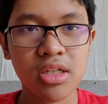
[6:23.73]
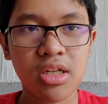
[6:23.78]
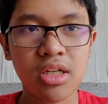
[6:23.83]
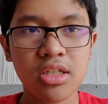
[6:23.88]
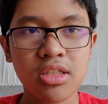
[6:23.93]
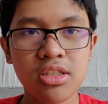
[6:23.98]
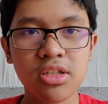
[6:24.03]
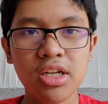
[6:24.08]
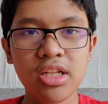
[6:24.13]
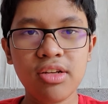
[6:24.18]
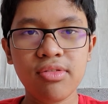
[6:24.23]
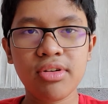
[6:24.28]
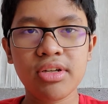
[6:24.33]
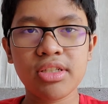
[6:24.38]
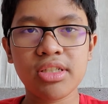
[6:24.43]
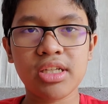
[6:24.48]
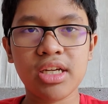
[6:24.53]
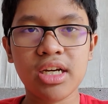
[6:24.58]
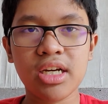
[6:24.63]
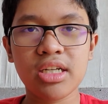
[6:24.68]
So
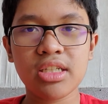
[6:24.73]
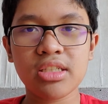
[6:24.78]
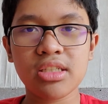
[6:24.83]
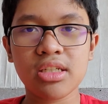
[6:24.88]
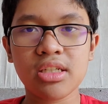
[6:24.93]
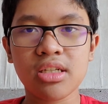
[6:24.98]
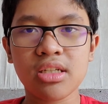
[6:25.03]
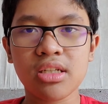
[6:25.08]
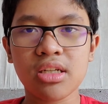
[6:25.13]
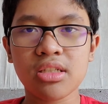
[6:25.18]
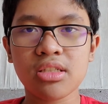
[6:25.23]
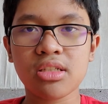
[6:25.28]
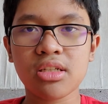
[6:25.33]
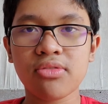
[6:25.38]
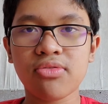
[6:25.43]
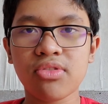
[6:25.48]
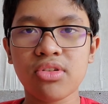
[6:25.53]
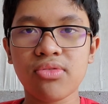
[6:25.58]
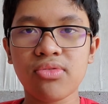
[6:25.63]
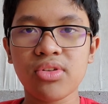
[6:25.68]
anyways, guys, that's it
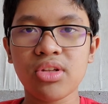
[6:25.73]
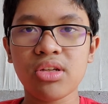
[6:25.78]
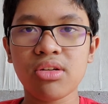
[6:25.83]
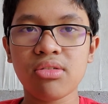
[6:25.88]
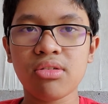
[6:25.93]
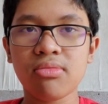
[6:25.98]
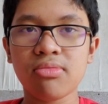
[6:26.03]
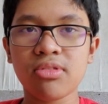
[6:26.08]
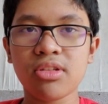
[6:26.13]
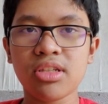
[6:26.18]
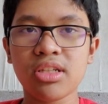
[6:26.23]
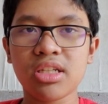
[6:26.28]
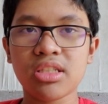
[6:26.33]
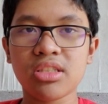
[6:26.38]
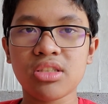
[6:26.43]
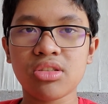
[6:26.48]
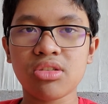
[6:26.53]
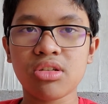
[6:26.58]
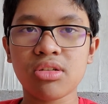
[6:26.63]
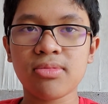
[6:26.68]
for the video. Hopefully you guys
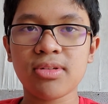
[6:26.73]
enjoyed.